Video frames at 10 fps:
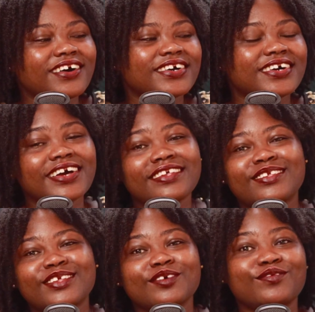
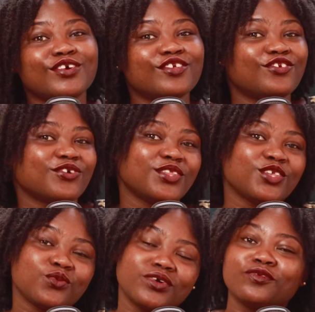Guys, if you enjoyed
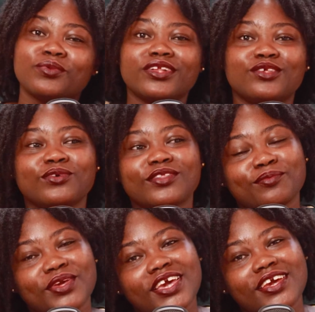this watch party with
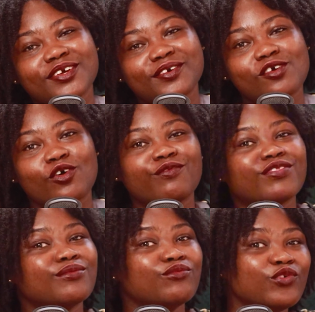me of
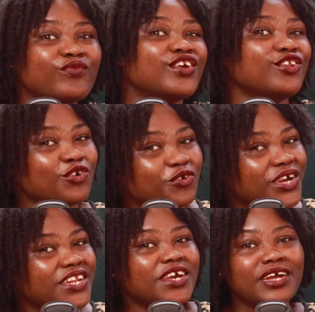the movie
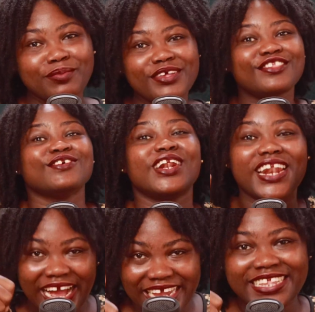Knowing, please do
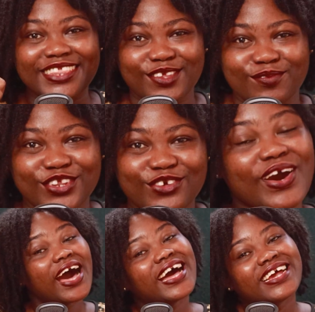like this video
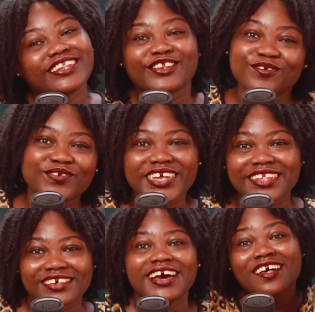and don't forget
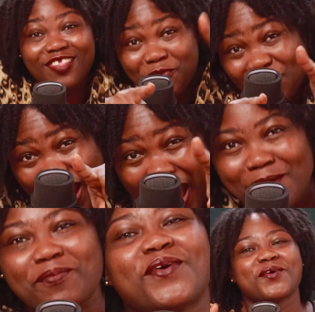to
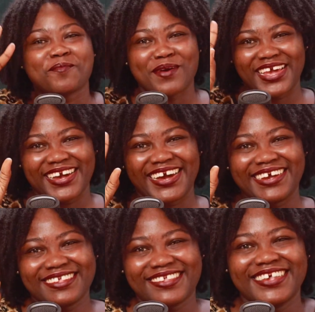subscribe. Bye,
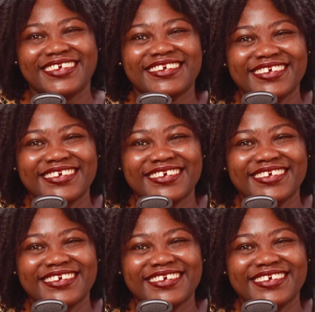guys.